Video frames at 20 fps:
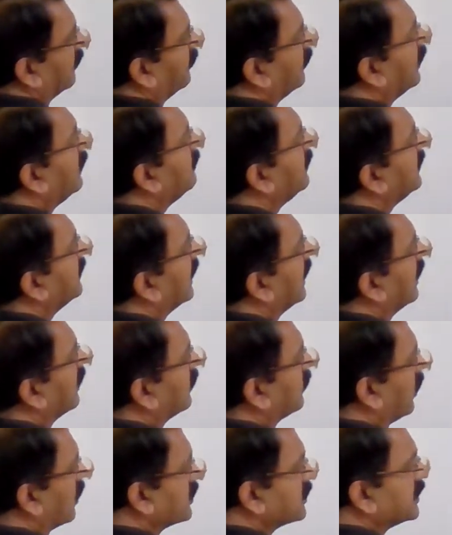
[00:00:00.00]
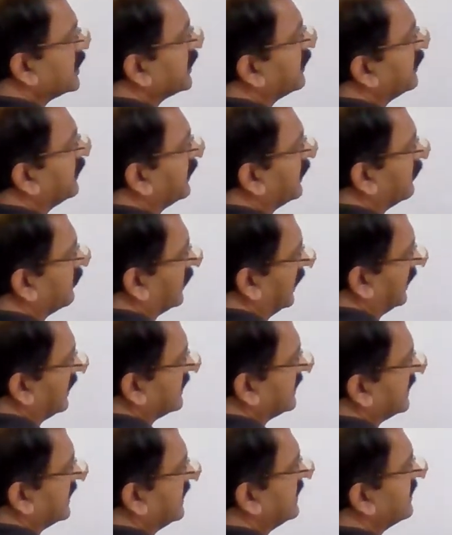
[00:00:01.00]
will be the consecutive
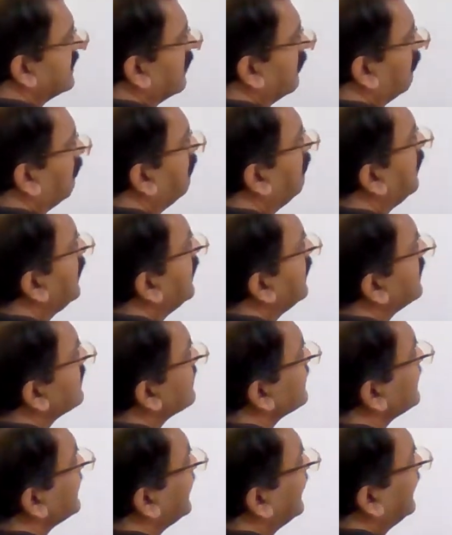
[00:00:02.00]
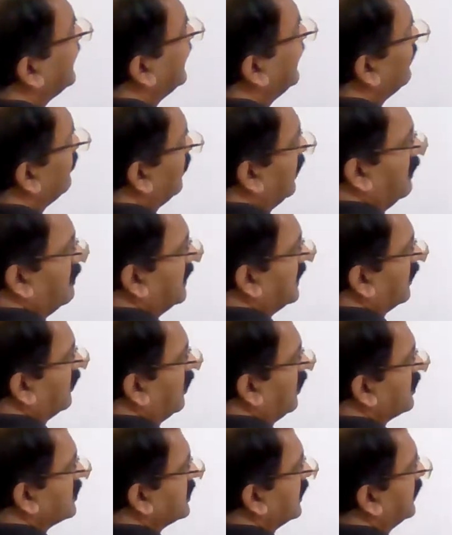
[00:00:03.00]
vertices, B, C will be the
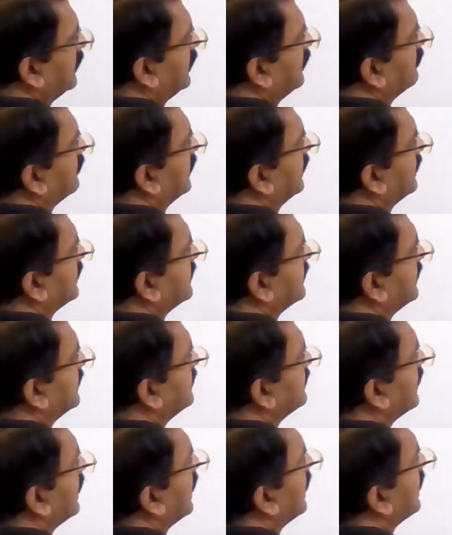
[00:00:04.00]
consecutive vertices,